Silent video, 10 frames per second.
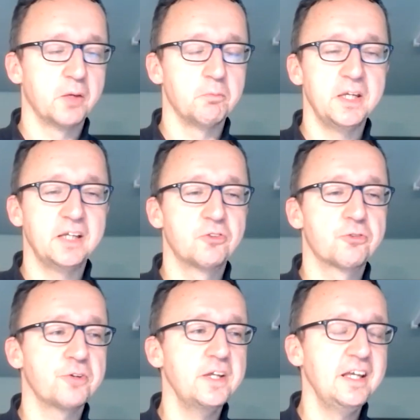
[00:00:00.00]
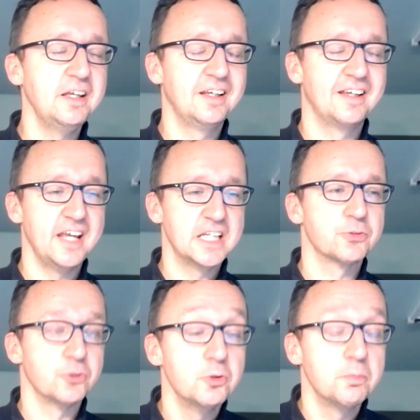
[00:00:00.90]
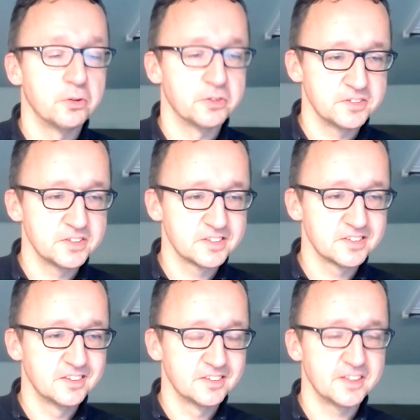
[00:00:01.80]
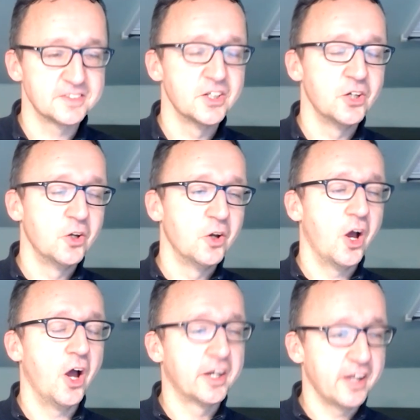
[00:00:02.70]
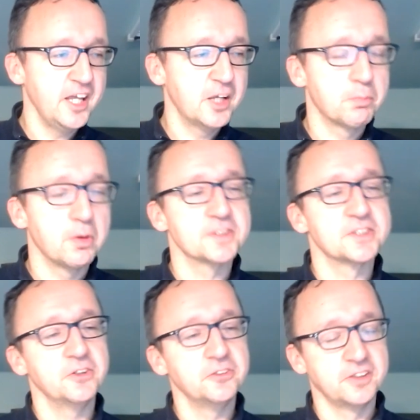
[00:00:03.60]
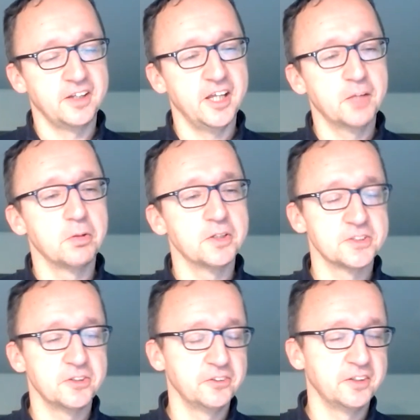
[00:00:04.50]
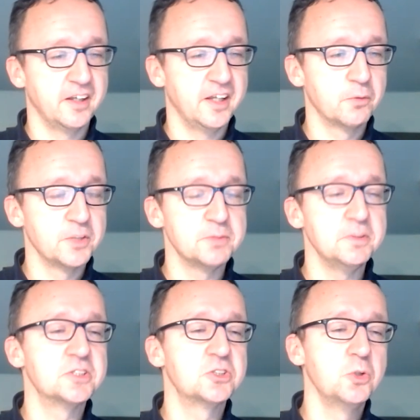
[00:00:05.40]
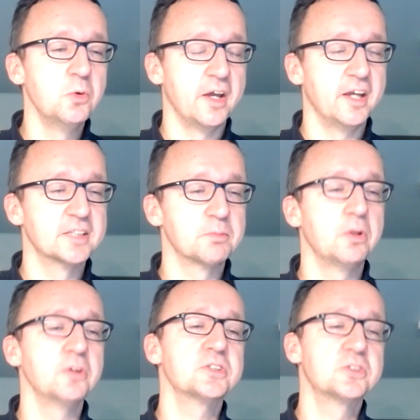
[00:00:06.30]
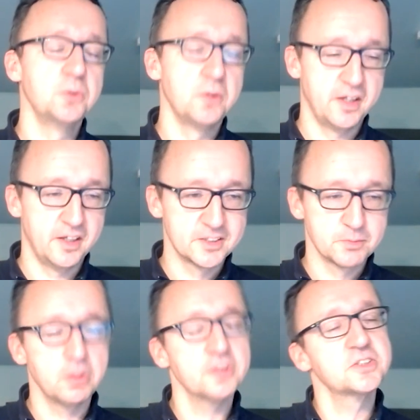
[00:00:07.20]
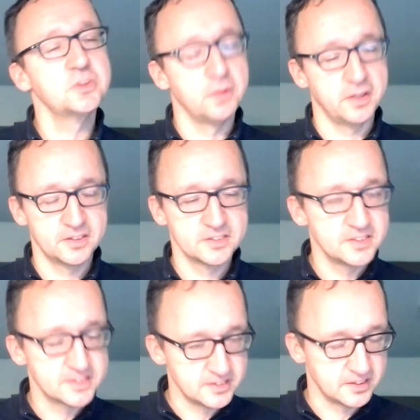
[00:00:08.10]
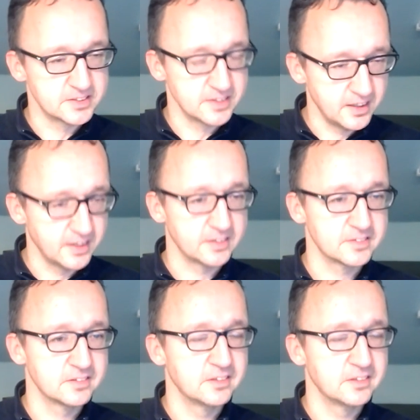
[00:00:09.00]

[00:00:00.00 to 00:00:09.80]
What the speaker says: make 3 cakes for 2 persons. That's a cake plus another cake plus another cake, which means 2 eggs plus 2 eggs plus 2 eggs is 6 eggs.